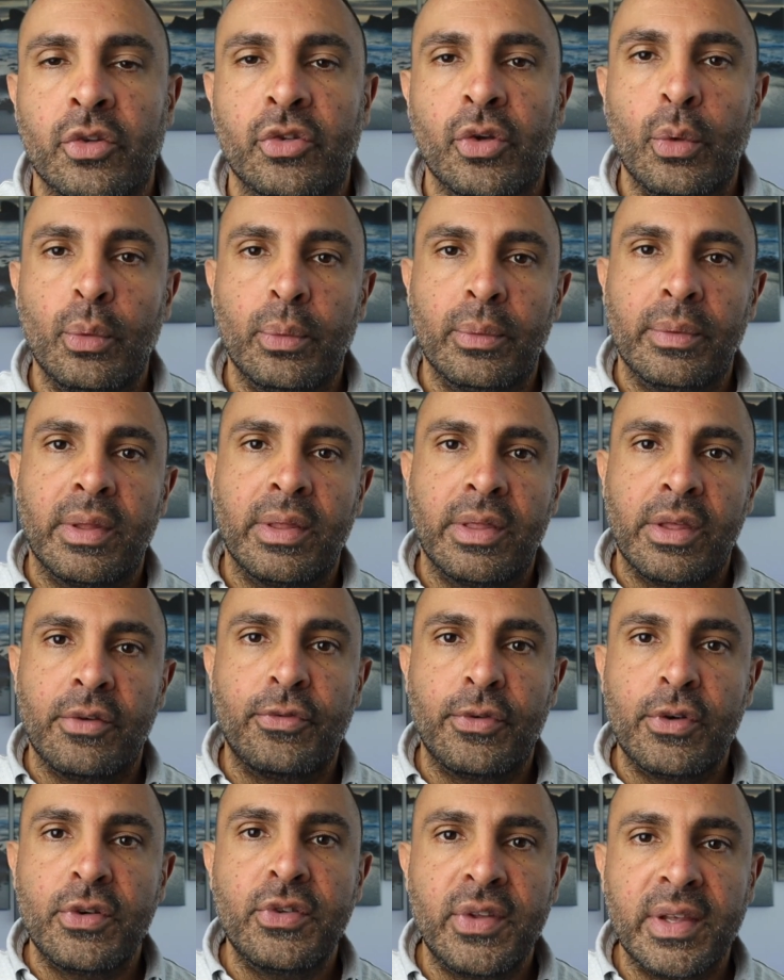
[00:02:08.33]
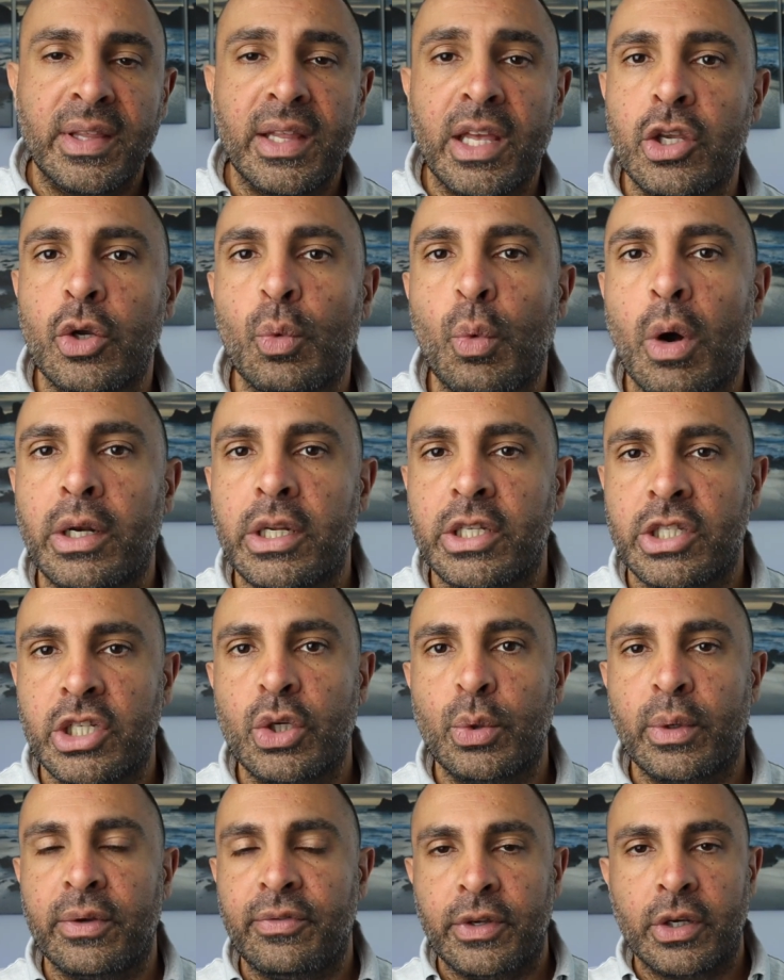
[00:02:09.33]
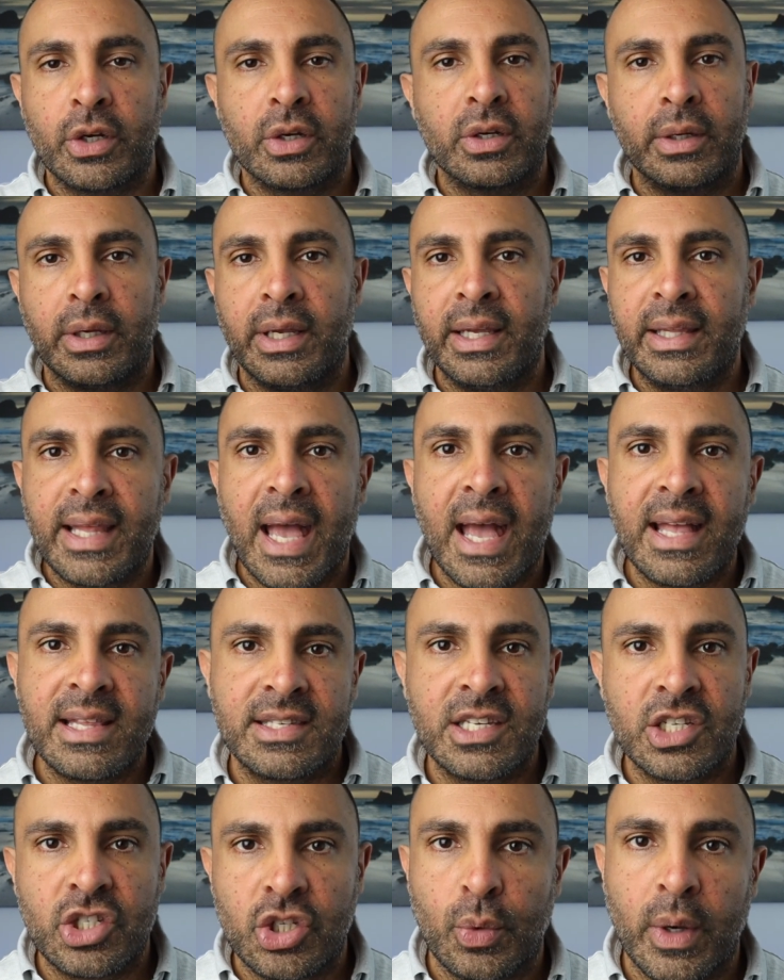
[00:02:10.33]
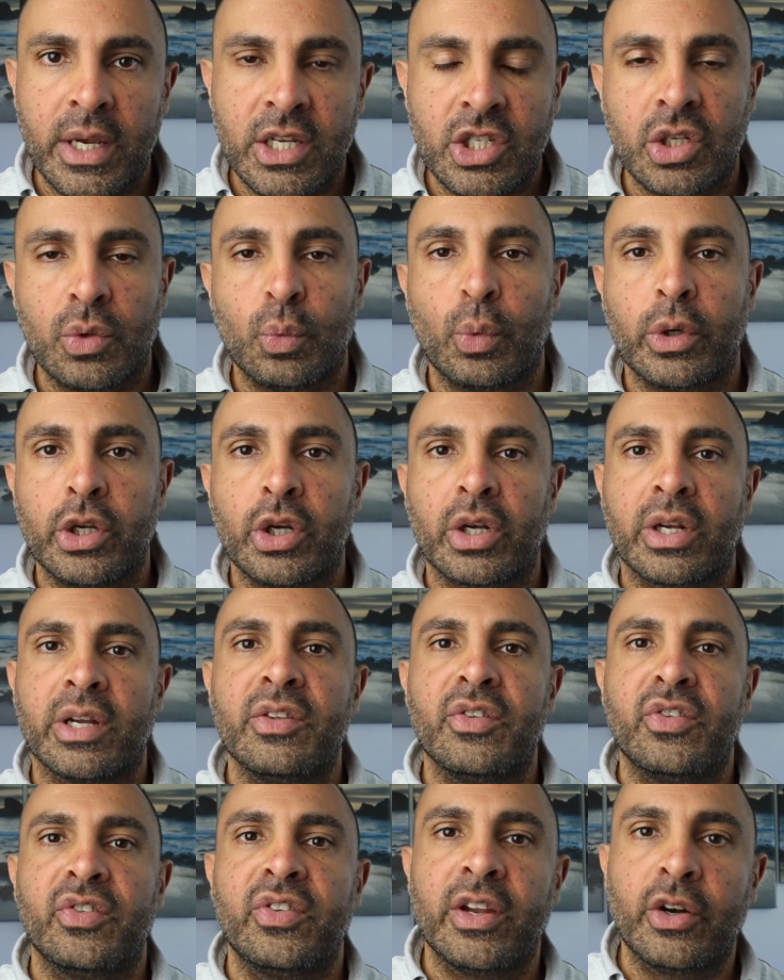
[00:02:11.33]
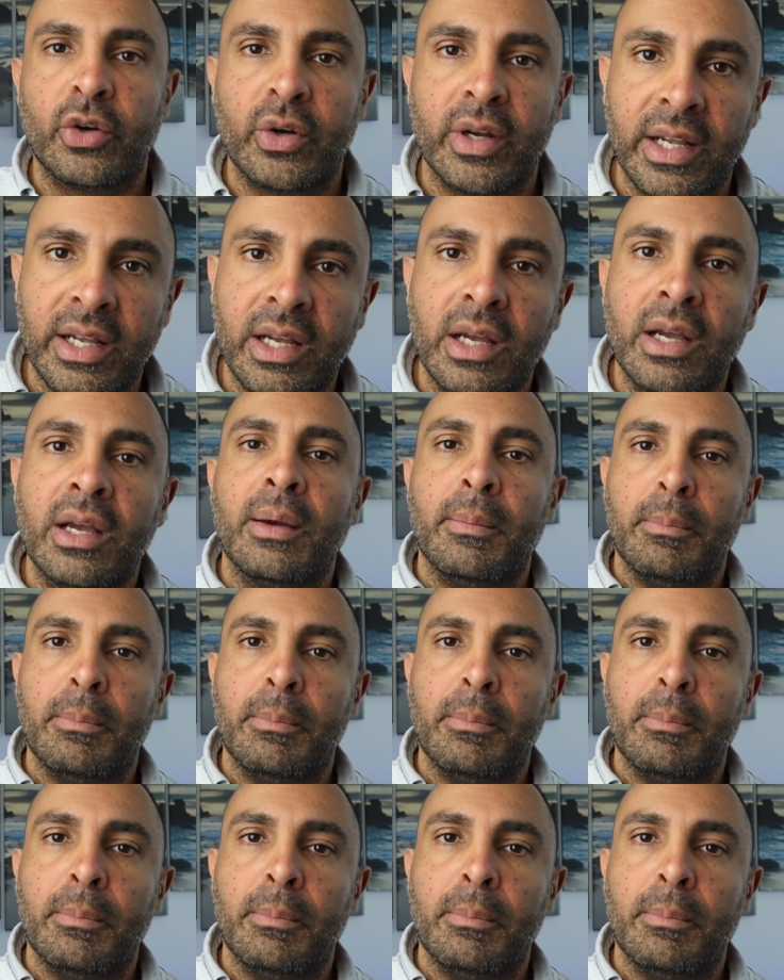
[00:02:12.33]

So the first thing that you want to do if you're in that situation where you're considering